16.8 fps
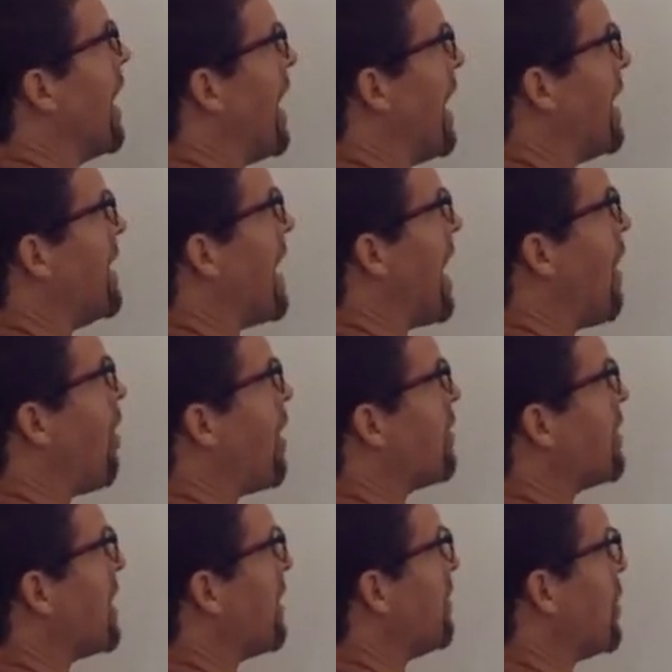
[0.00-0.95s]
And now
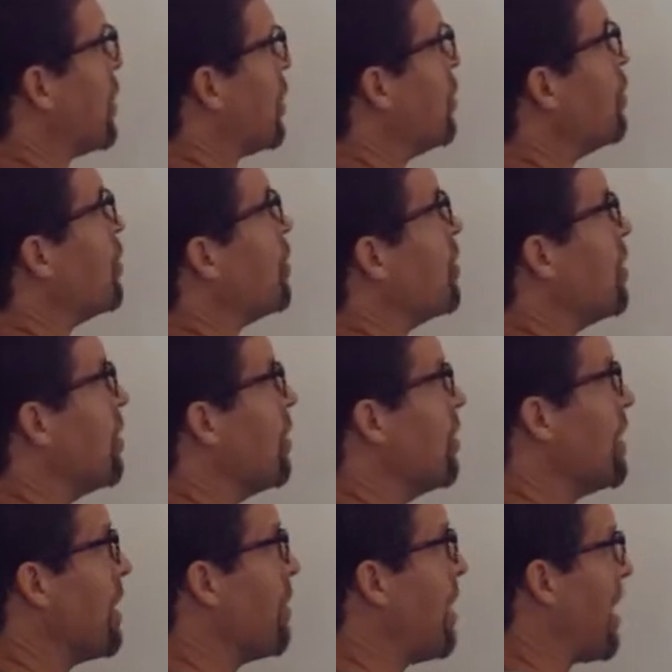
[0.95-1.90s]
I'm giving you
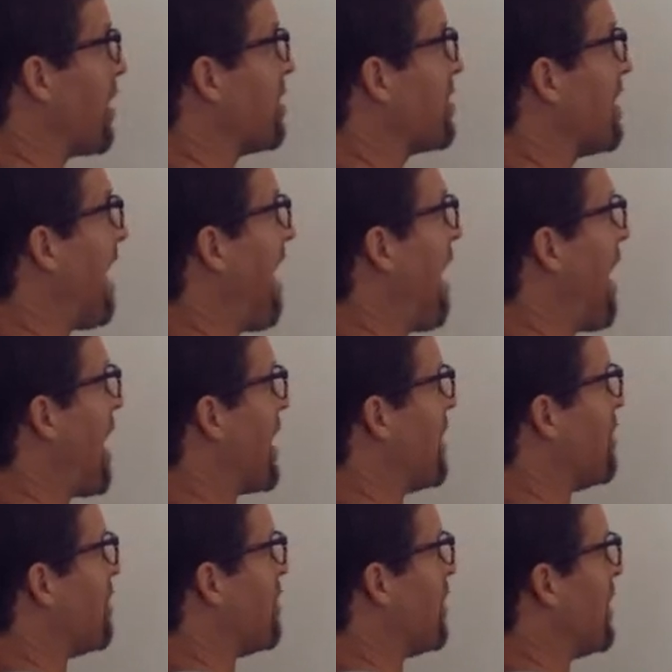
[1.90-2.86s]
the amount of
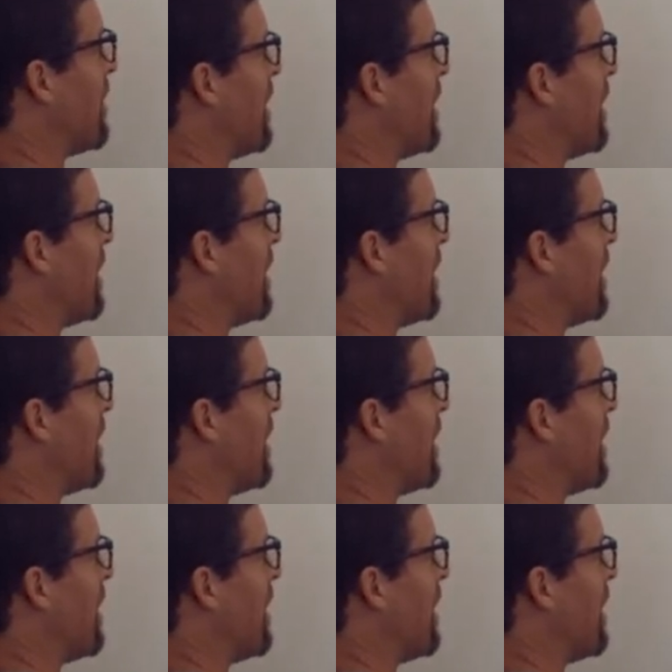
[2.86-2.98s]
time.